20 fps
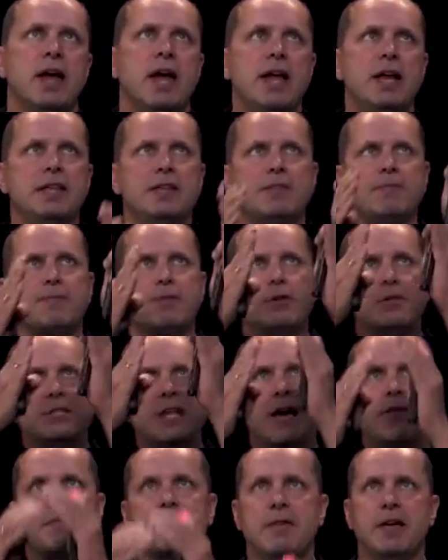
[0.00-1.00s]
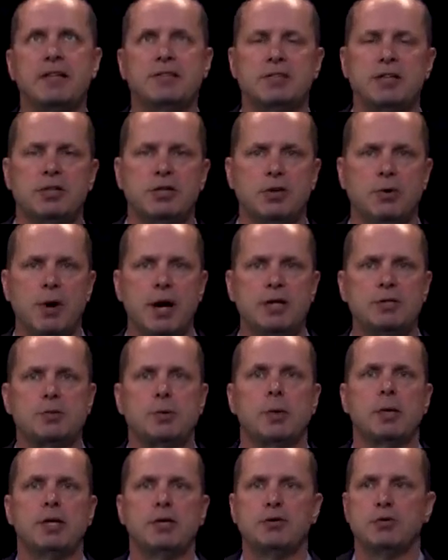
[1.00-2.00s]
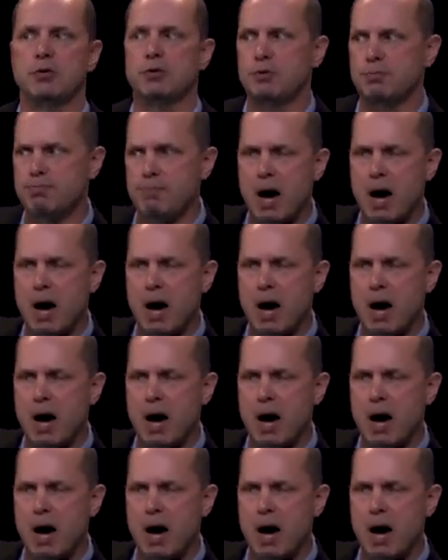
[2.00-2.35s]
And in the first half of SC2x, we'll introduce